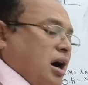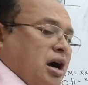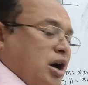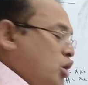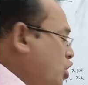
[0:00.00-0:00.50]

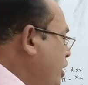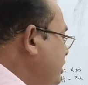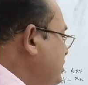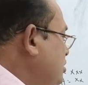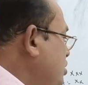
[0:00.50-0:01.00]
loaded
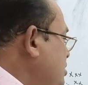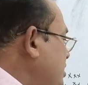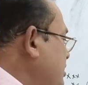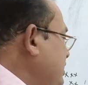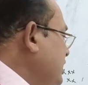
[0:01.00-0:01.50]
the goods
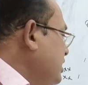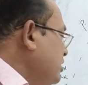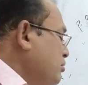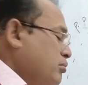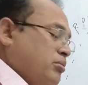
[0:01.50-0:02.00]
on the
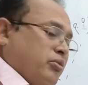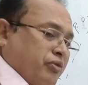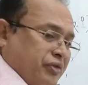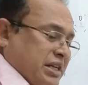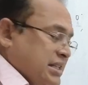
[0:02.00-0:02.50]

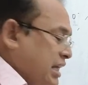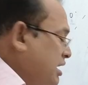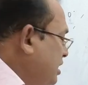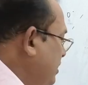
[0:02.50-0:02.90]
vessel.